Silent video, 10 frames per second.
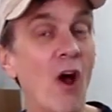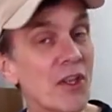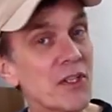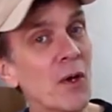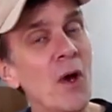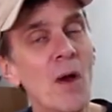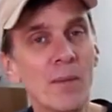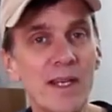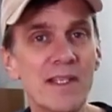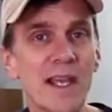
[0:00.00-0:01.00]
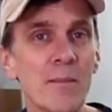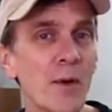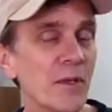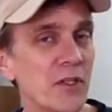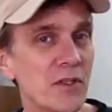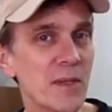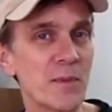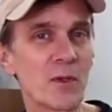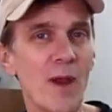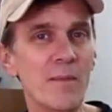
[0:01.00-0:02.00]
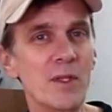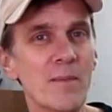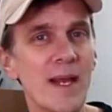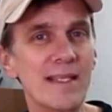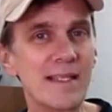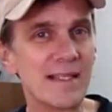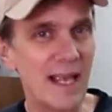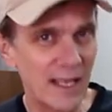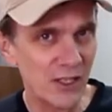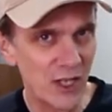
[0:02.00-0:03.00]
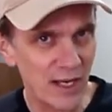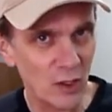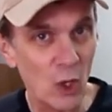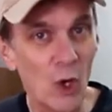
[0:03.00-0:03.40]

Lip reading: Also, please take a moment to subscribe to my second channel,